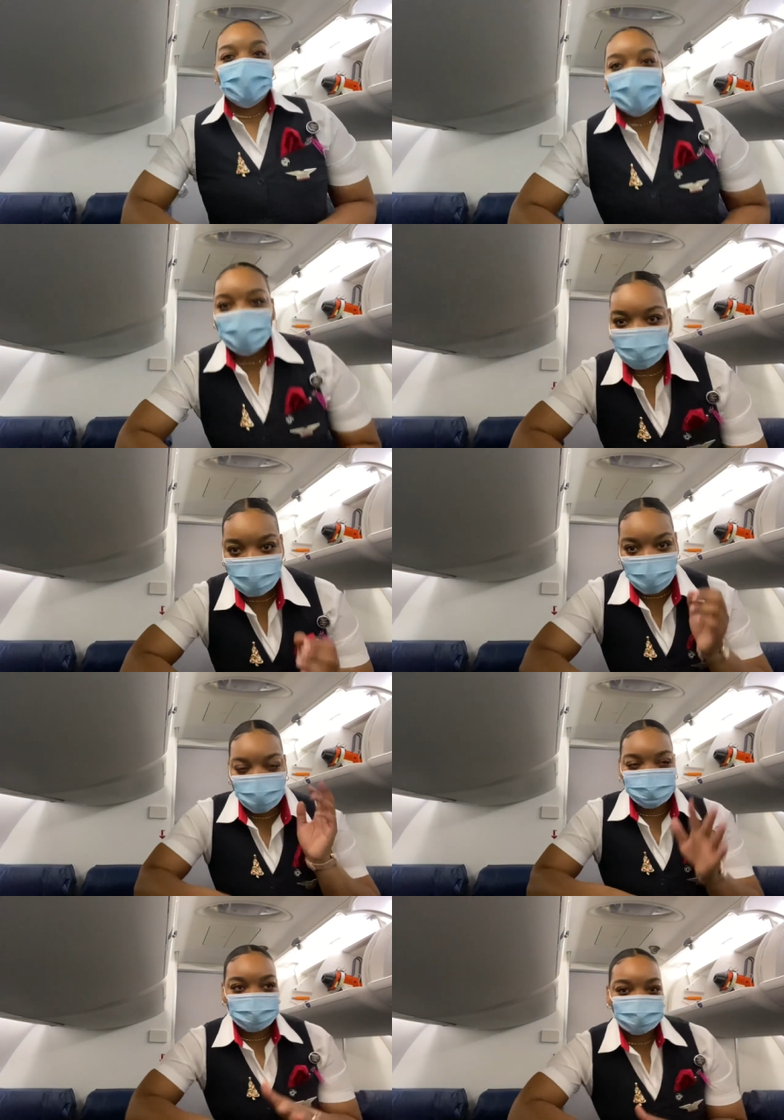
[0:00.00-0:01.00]
All right,
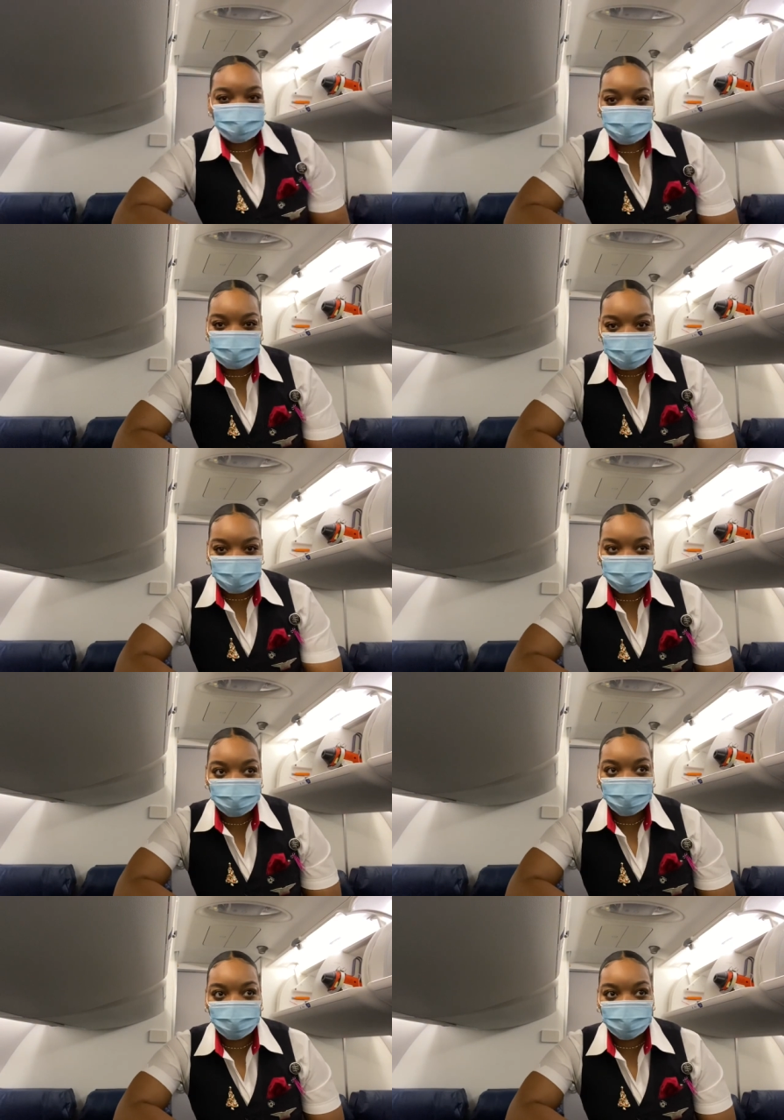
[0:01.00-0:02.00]
hey world. So we're on a
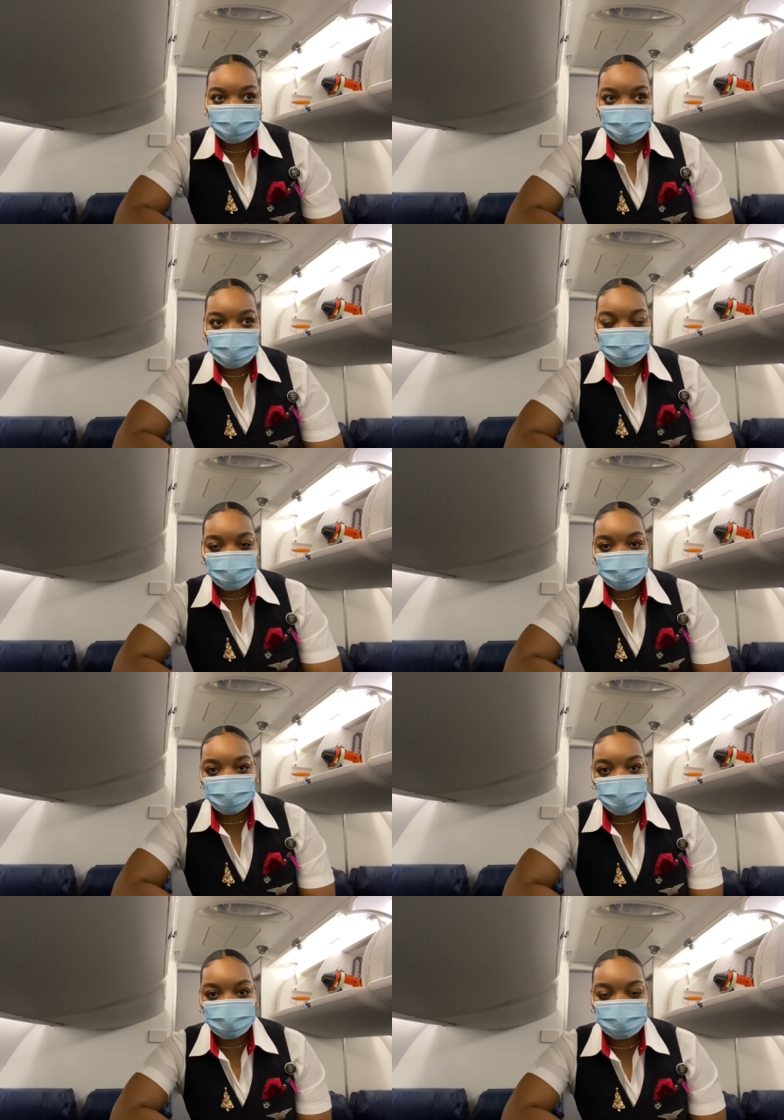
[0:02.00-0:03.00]
plane. Um, we're in
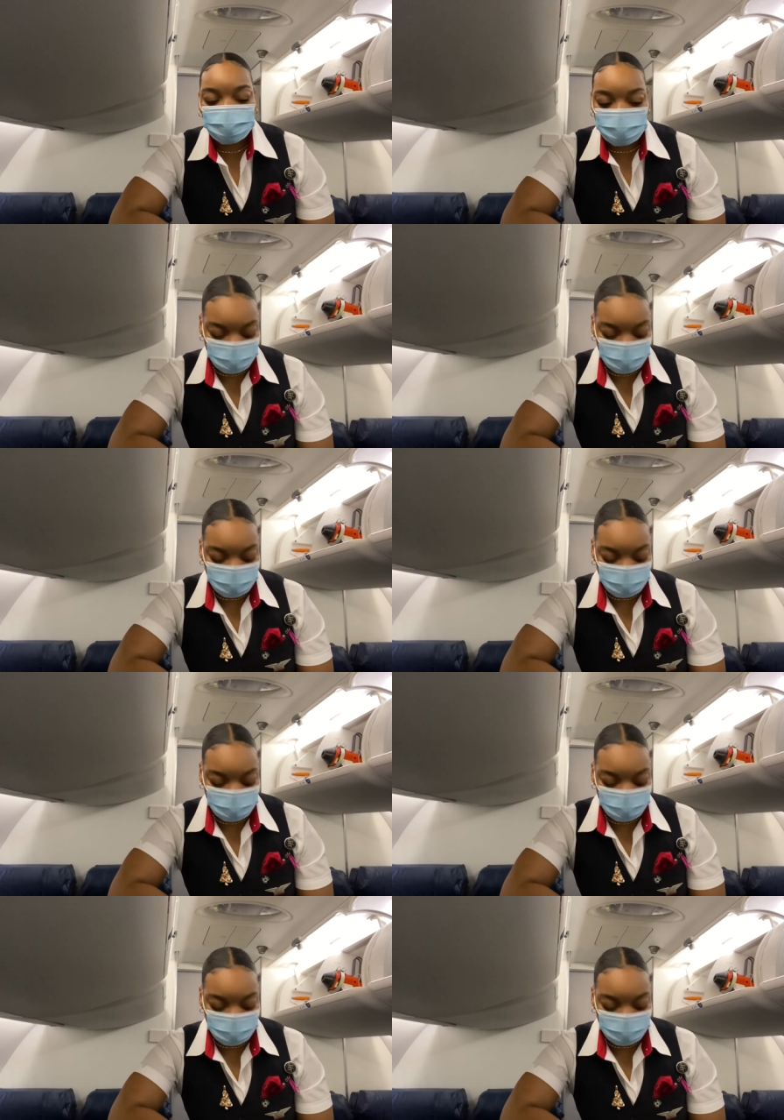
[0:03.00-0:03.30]
Gulfport.